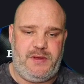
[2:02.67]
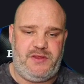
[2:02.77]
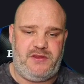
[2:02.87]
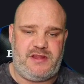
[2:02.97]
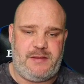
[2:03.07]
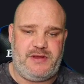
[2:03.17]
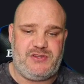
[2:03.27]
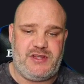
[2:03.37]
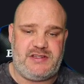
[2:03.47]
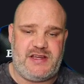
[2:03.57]
the
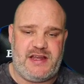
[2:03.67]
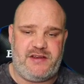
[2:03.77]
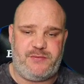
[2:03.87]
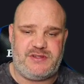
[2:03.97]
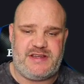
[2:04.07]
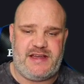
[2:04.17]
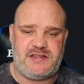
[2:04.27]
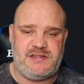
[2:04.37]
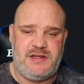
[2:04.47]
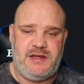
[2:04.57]
damage they take from
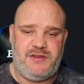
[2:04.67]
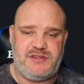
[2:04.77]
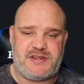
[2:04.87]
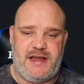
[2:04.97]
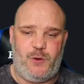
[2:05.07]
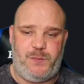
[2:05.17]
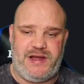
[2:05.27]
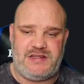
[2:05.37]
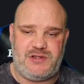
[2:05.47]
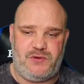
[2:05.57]
attacks that scale
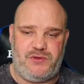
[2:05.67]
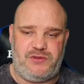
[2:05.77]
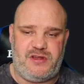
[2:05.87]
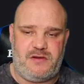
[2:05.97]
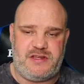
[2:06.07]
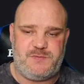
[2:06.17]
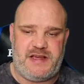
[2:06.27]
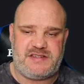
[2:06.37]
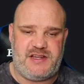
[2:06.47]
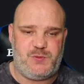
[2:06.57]
based on target's
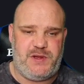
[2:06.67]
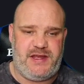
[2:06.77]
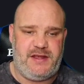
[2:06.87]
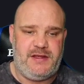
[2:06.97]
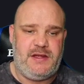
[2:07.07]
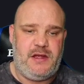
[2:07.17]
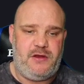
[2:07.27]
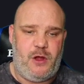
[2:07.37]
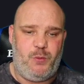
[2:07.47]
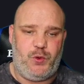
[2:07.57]
max HP.
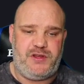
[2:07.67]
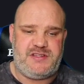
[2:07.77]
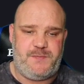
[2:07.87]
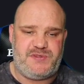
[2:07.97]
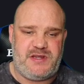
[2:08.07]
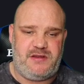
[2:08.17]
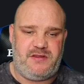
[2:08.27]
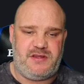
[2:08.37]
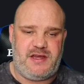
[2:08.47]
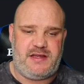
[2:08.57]
No more than 10% of
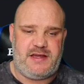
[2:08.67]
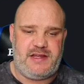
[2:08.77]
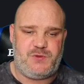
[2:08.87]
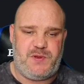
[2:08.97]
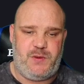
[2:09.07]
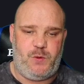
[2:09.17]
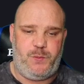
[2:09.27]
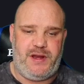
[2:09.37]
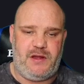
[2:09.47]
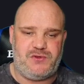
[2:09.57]
the HP will
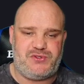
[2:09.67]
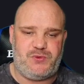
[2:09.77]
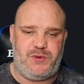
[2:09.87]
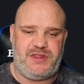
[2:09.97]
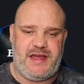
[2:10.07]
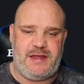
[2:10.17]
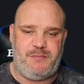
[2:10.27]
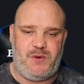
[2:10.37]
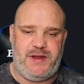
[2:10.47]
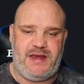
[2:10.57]
be lost. With that in
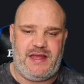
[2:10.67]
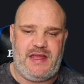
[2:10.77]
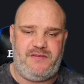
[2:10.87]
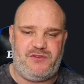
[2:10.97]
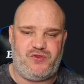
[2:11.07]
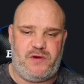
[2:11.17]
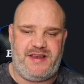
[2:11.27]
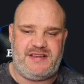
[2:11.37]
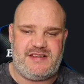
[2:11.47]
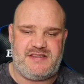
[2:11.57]
mind, even tried
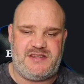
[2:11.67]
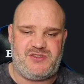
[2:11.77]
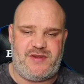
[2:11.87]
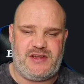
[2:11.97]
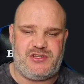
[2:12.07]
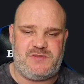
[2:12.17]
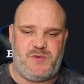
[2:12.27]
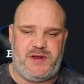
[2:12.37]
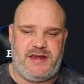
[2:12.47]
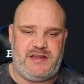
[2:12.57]
and tested strategies
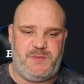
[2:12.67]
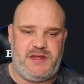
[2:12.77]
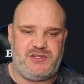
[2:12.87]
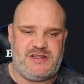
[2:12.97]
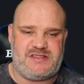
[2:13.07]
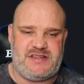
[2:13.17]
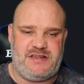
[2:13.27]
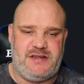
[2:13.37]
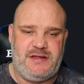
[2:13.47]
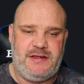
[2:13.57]
might need to be adjusted
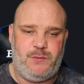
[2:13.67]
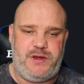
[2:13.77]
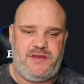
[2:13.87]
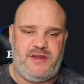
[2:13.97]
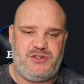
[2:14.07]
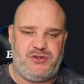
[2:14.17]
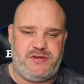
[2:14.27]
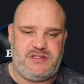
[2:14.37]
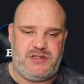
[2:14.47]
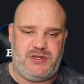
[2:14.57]
when you venture
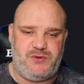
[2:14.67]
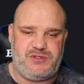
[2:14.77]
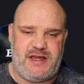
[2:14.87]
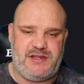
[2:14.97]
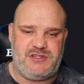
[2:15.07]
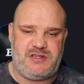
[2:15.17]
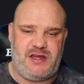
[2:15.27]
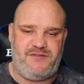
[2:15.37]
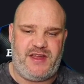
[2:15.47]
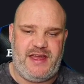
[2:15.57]
into the new stages, and
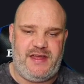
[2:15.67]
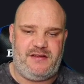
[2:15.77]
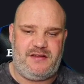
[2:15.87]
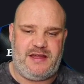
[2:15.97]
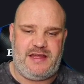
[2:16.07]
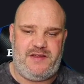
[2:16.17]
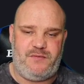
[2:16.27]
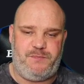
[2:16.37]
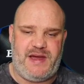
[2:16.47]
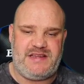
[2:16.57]
don't forget that
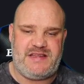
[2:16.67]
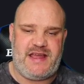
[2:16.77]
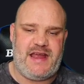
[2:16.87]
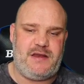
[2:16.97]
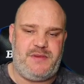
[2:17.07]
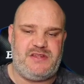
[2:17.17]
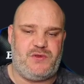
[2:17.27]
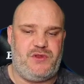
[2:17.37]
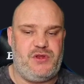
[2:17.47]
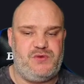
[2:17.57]
even basic enemies
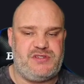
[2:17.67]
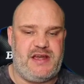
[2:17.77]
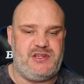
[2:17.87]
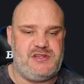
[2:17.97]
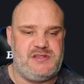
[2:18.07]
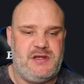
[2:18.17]
on the new stages